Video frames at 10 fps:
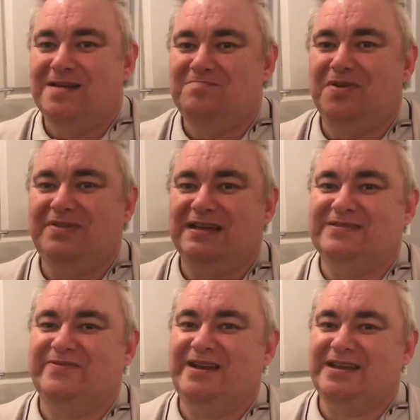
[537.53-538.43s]
But that's
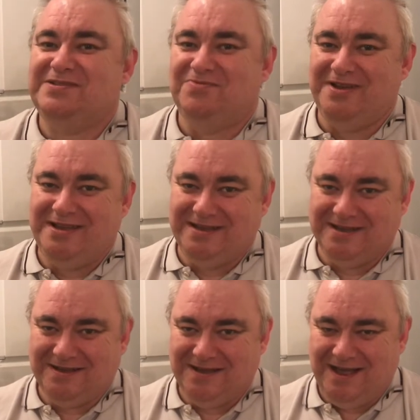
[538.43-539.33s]
for next week.
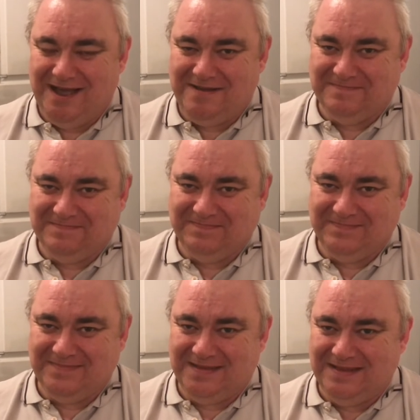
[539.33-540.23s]

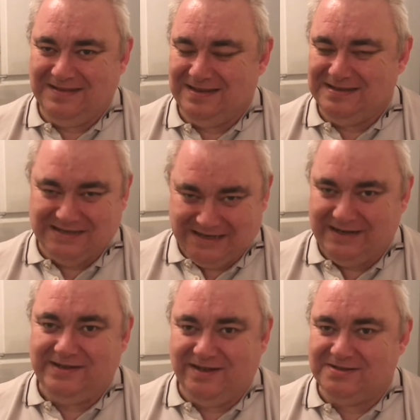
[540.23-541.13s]
As I said,
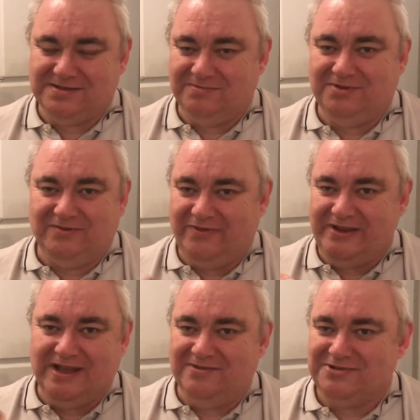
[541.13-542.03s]
you got some good
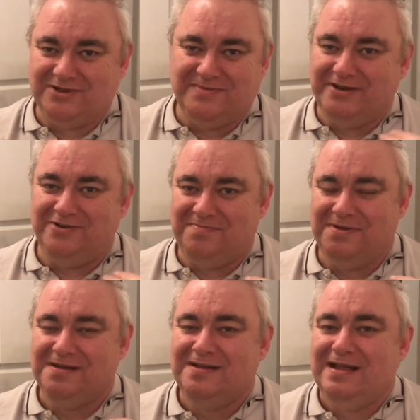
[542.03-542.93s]
videos coming up,
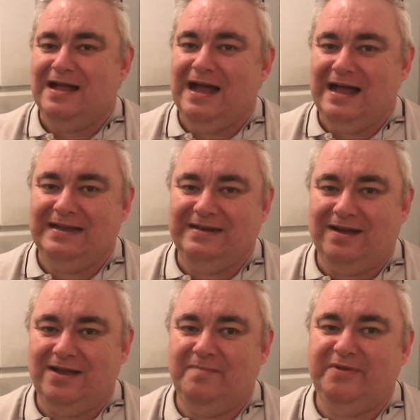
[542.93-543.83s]
and
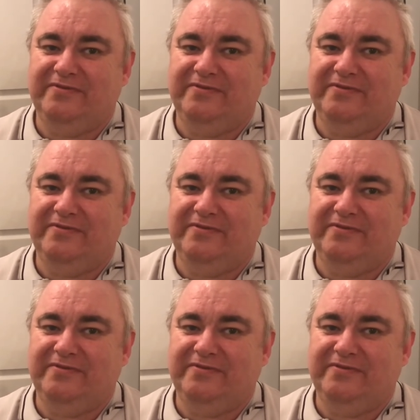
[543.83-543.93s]
I hope you